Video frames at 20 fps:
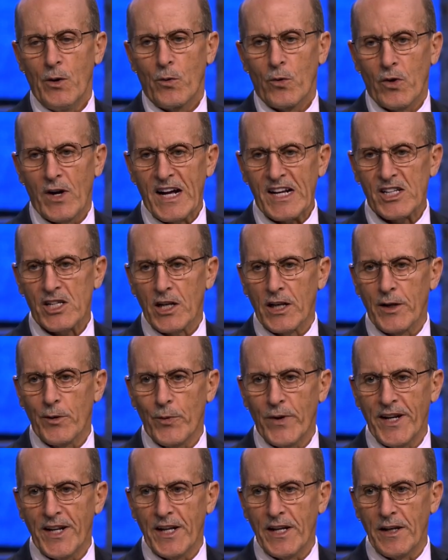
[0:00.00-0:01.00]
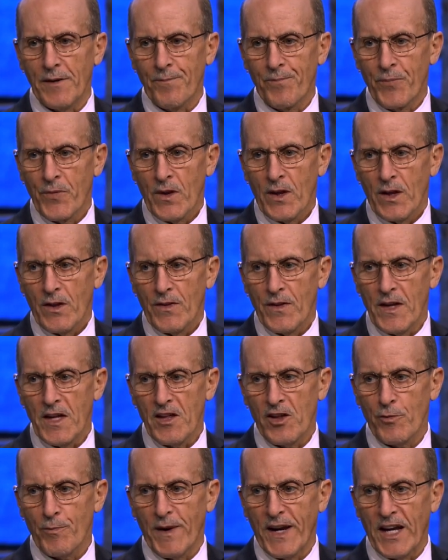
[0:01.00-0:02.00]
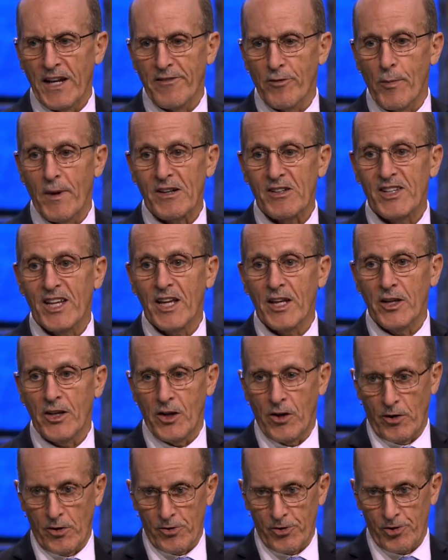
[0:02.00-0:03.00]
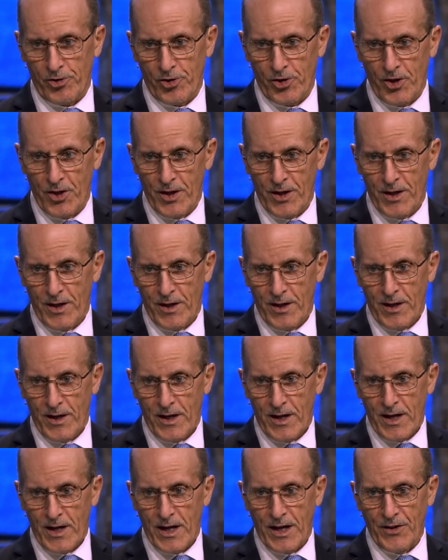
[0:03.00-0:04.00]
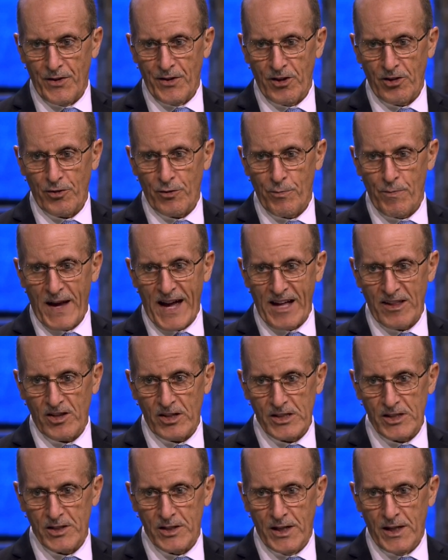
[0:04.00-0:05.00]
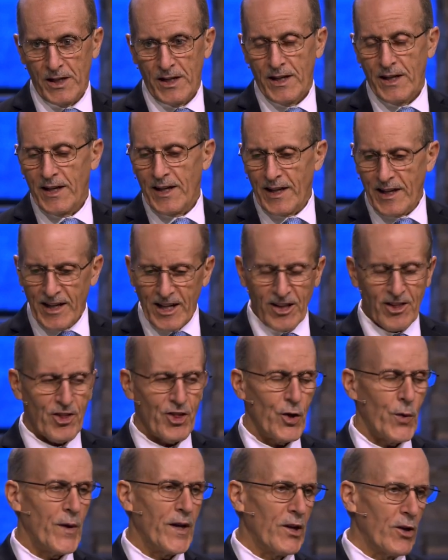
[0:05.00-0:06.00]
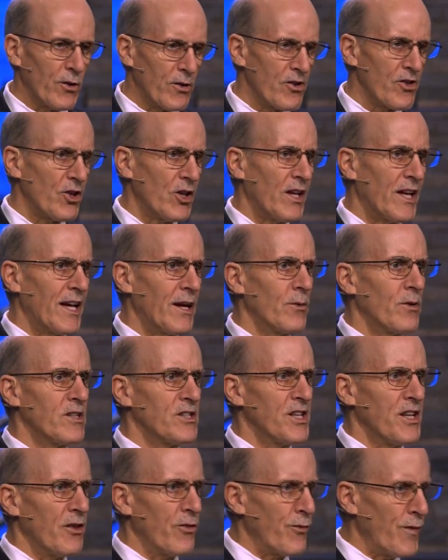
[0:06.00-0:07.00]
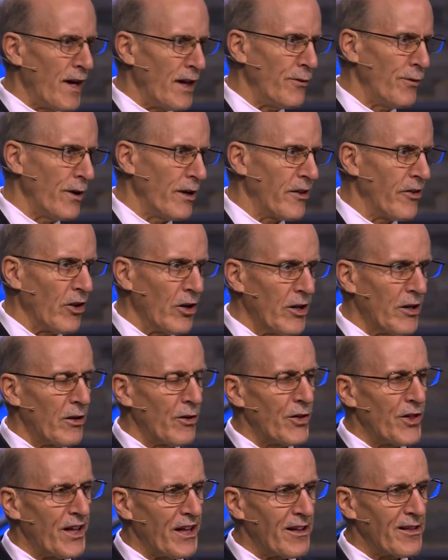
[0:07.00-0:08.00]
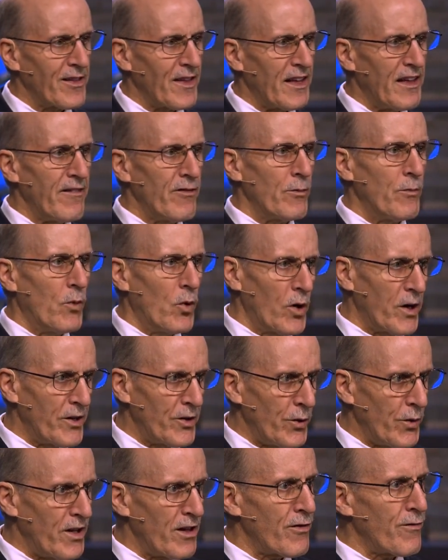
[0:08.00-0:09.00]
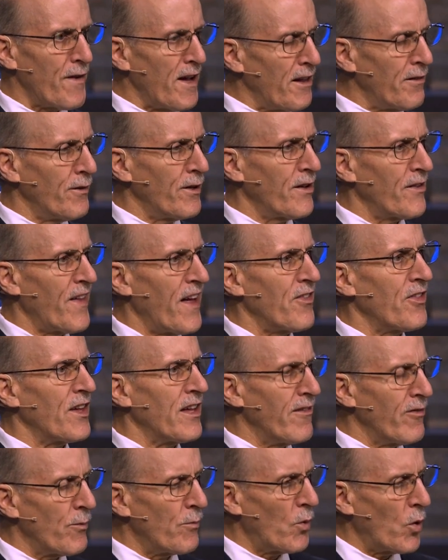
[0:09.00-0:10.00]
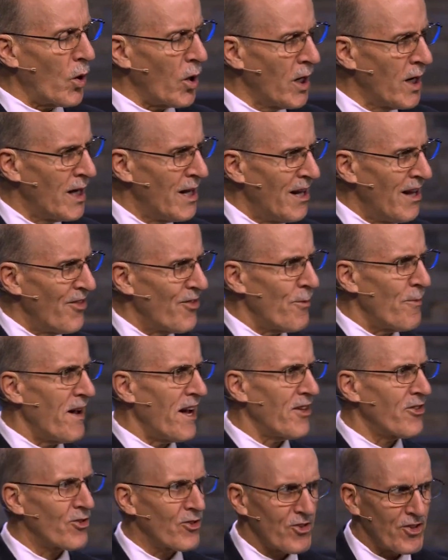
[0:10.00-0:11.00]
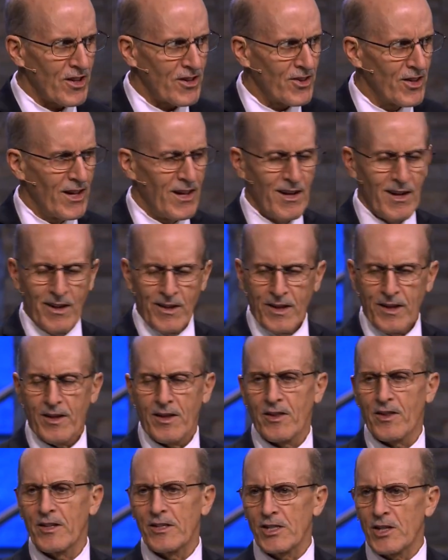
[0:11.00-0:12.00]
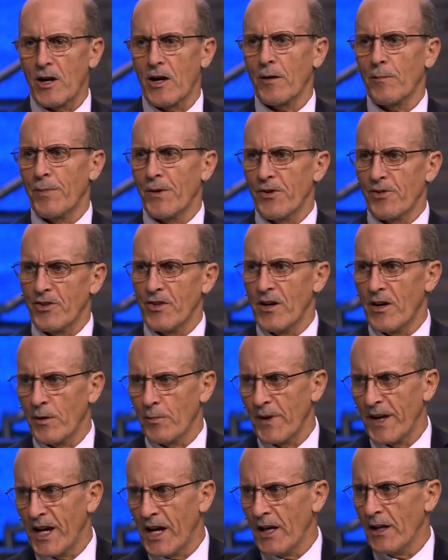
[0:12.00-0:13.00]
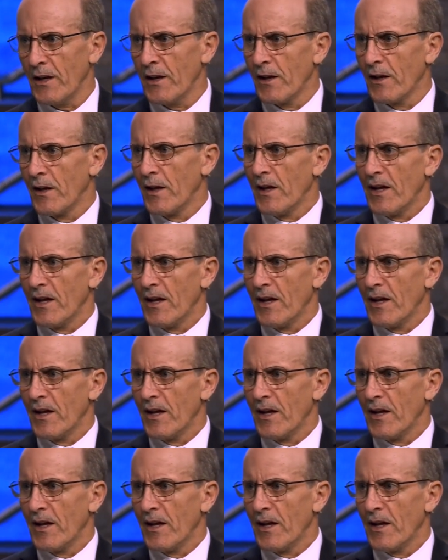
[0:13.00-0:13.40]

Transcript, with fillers: We're actually reading the span of about 10 years in this passage. He gets there, he learns the language, he's faithful in the little things. They give him more to do, he's faithful in that, they give him more. The master says, This is the sharpest young man.